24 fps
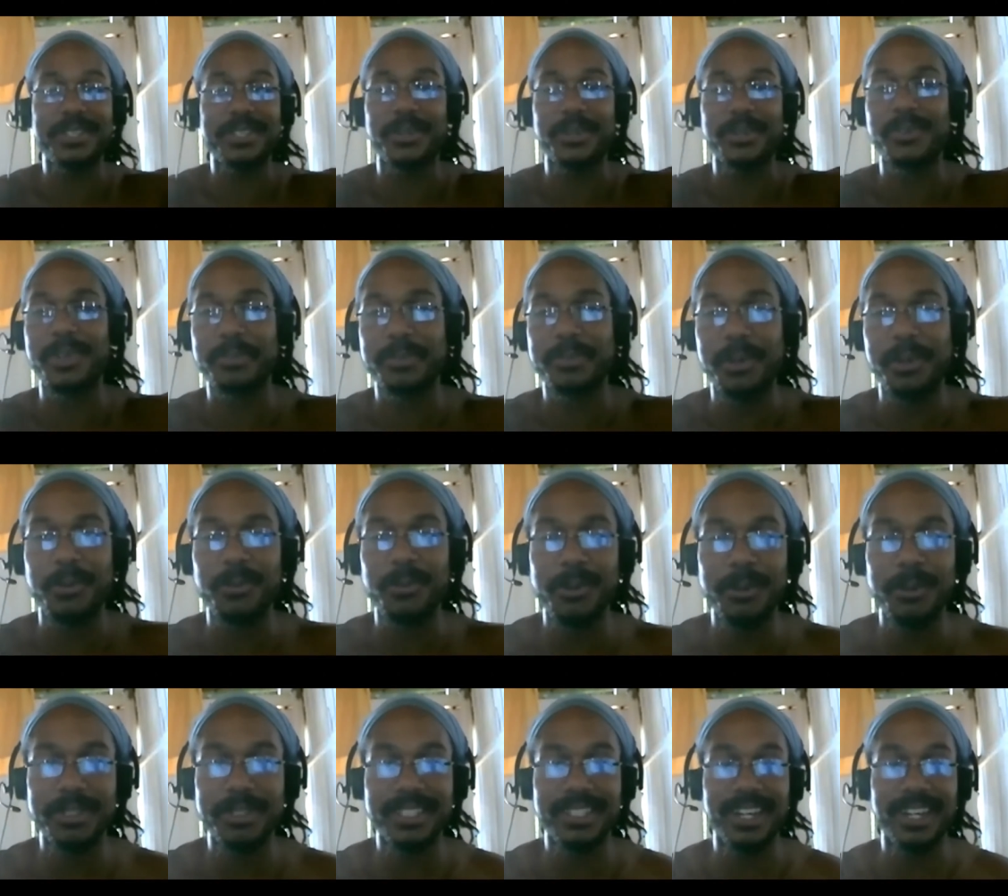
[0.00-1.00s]
the Crypto
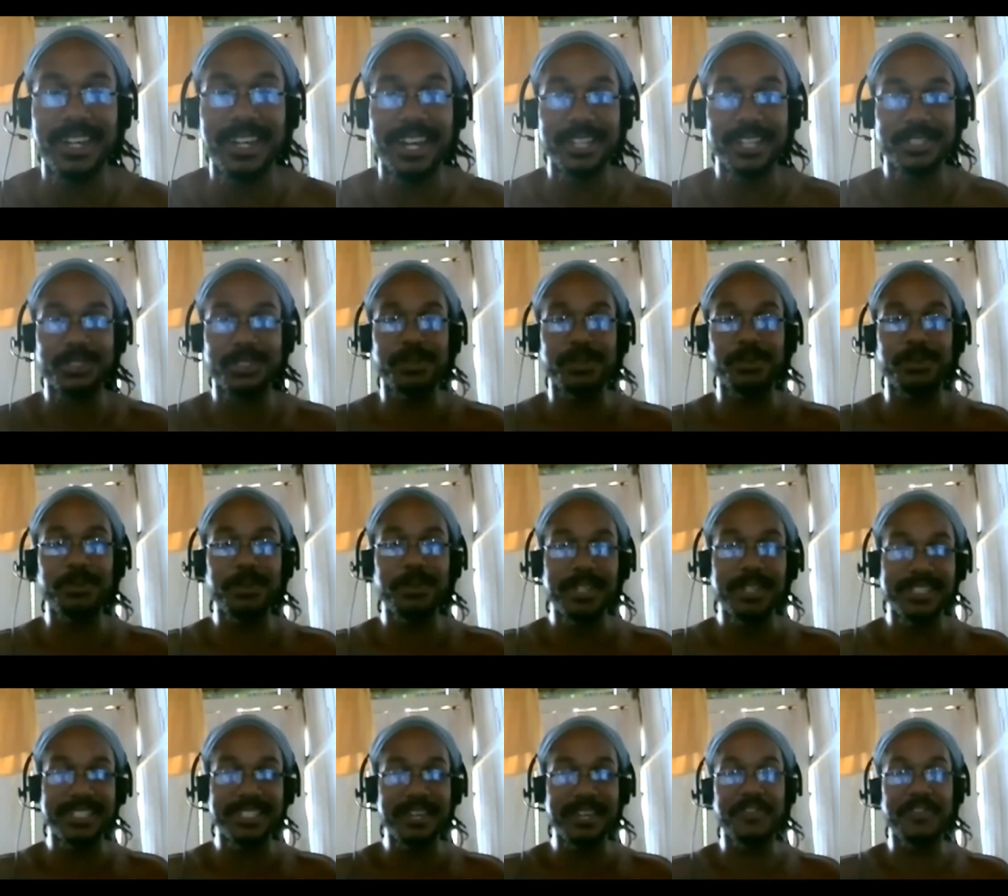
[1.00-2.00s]
Roots Hustle,
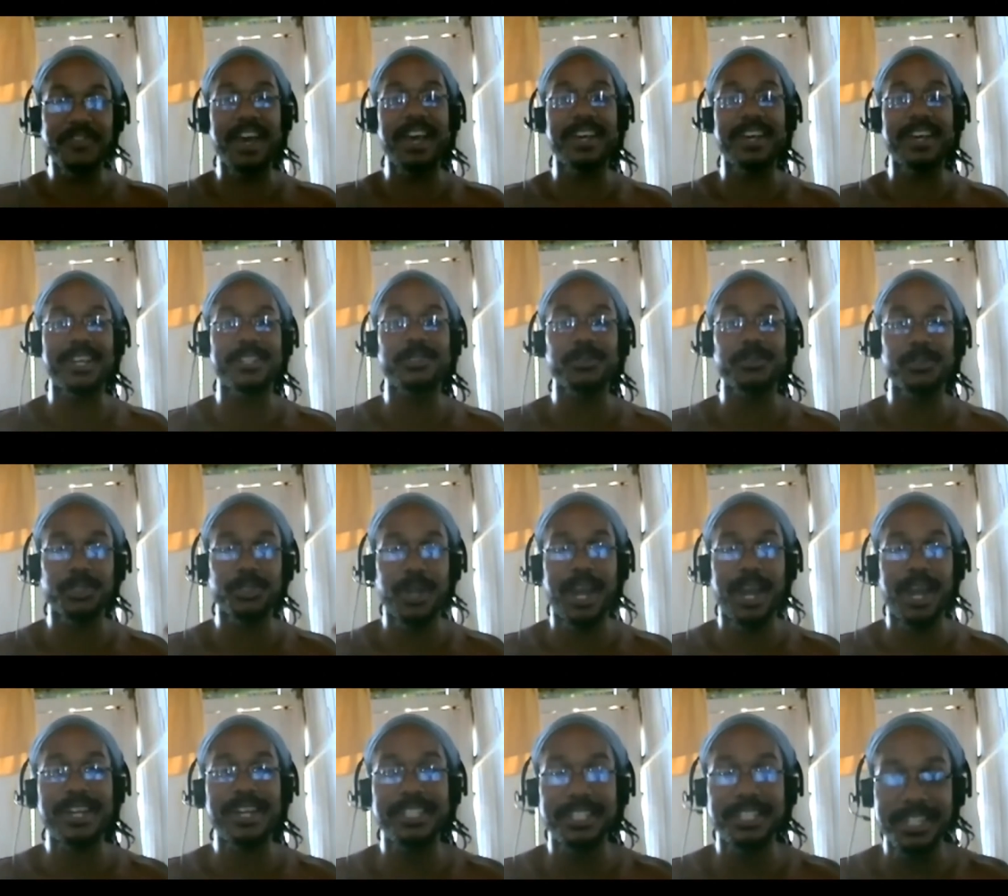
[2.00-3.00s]
DeFi Hustle
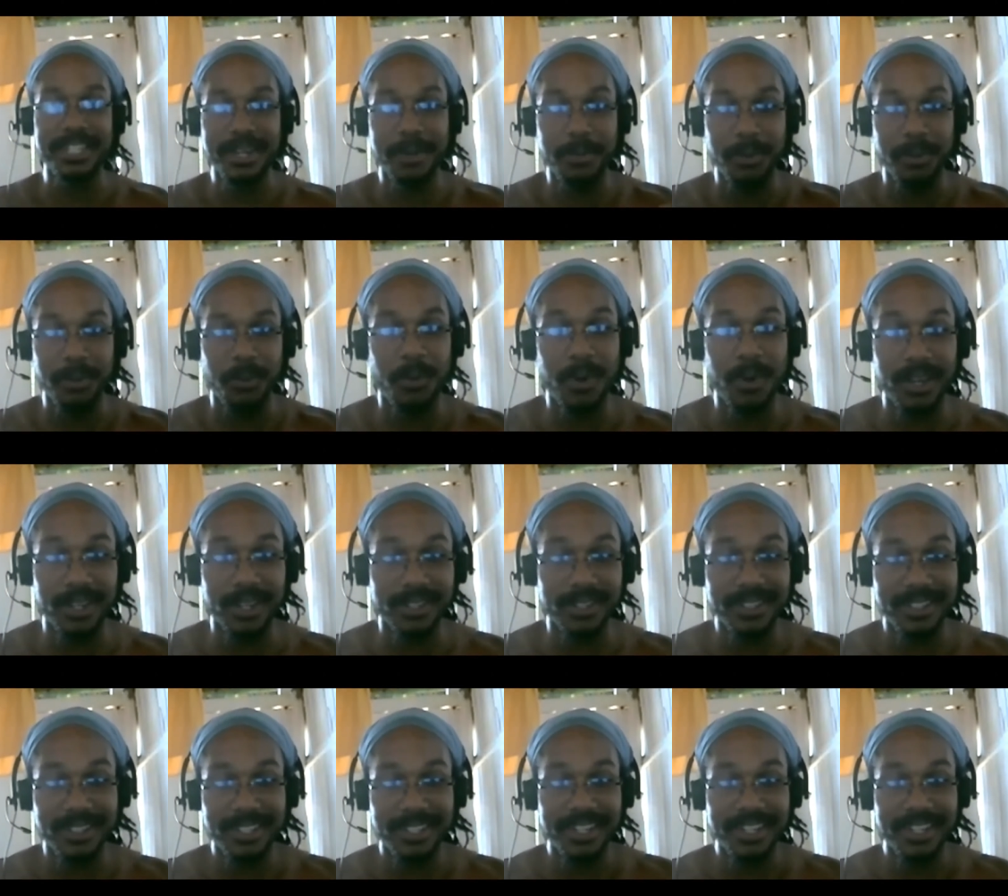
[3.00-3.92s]
Strategy Number One,